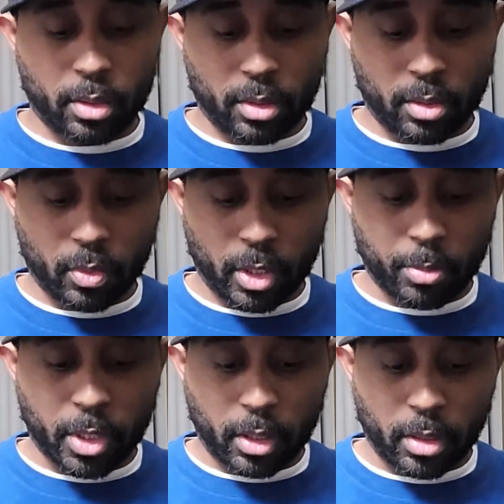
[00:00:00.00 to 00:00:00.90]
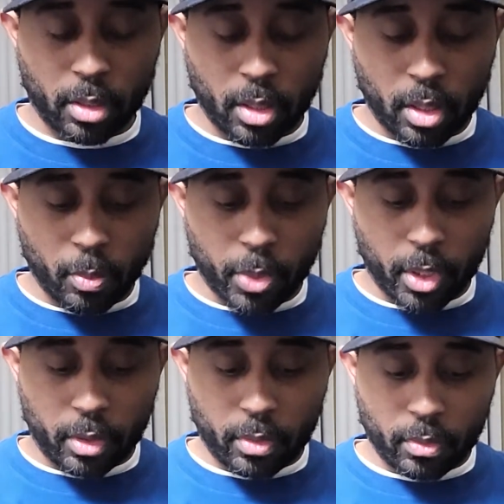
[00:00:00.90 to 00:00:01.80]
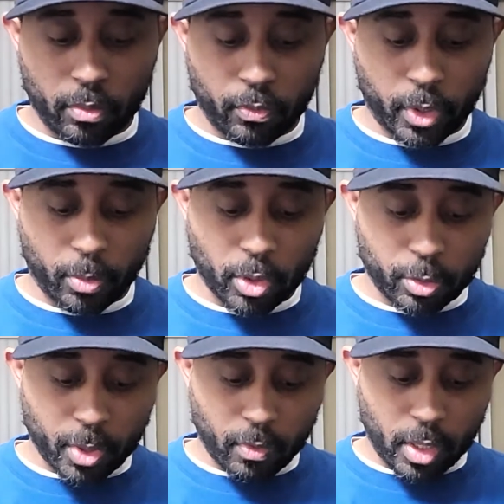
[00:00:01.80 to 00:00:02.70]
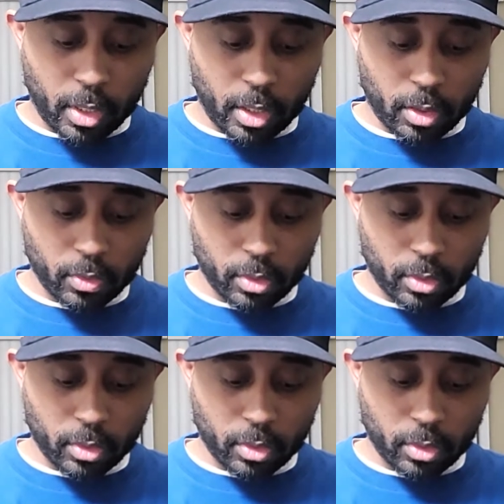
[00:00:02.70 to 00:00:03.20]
do an update. But for the most part, right now,